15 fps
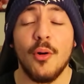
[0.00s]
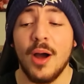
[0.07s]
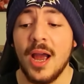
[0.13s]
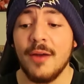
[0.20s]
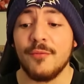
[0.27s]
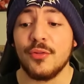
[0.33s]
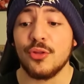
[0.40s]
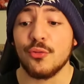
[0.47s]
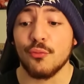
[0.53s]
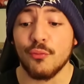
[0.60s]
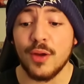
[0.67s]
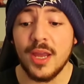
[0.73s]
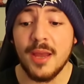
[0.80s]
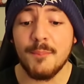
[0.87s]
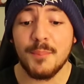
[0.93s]
I have
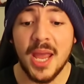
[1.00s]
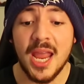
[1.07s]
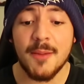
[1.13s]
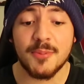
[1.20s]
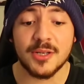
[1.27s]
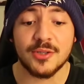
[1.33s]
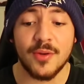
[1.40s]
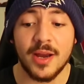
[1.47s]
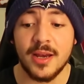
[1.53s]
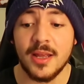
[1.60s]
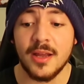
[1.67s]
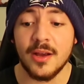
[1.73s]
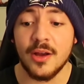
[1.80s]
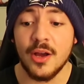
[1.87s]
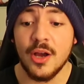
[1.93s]
3 papers right
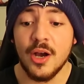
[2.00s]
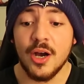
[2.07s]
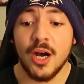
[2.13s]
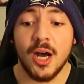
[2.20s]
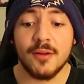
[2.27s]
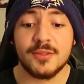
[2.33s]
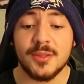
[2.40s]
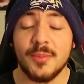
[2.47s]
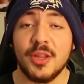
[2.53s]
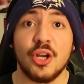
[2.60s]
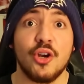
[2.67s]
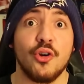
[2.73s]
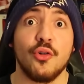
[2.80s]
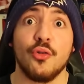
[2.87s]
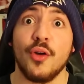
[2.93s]
here of some of the
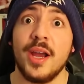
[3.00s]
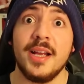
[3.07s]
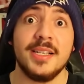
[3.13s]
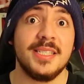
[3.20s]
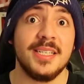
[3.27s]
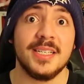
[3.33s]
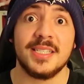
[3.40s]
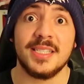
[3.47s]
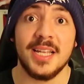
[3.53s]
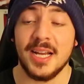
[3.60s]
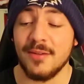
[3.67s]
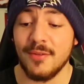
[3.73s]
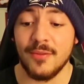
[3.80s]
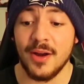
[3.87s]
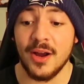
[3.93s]
craziest thing
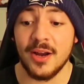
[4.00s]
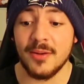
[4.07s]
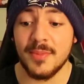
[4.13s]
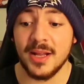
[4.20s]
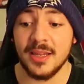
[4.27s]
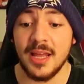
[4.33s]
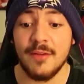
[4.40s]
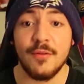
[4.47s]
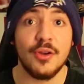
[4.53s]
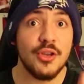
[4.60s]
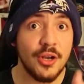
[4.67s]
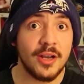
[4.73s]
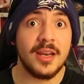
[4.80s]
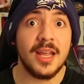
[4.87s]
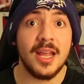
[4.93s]
I've ever heard in my life. And
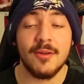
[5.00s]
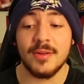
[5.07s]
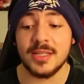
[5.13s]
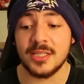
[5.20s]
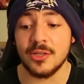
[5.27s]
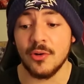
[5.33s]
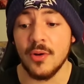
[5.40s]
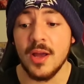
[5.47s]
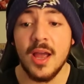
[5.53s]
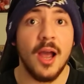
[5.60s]
you're going to hear it too.